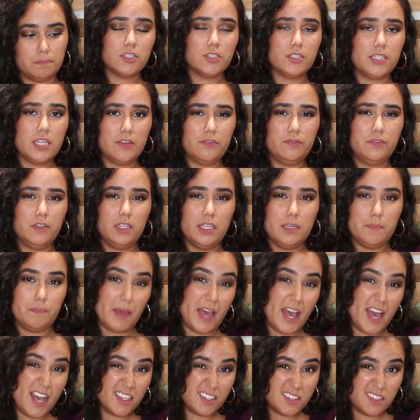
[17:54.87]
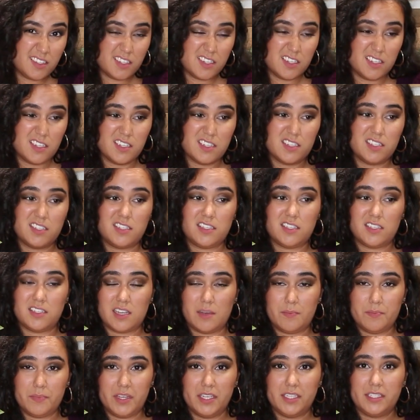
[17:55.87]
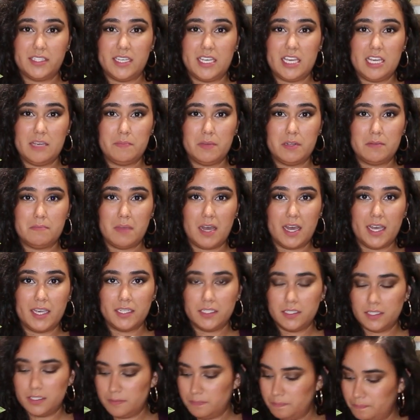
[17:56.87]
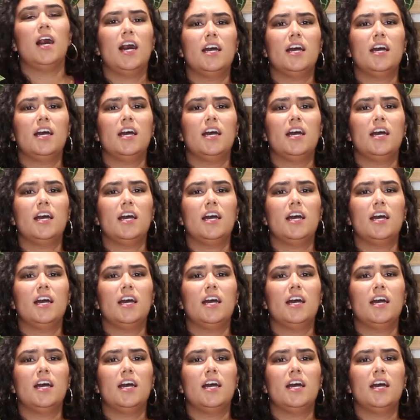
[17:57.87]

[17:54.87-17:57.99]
So definitely pests is something to keep in mind.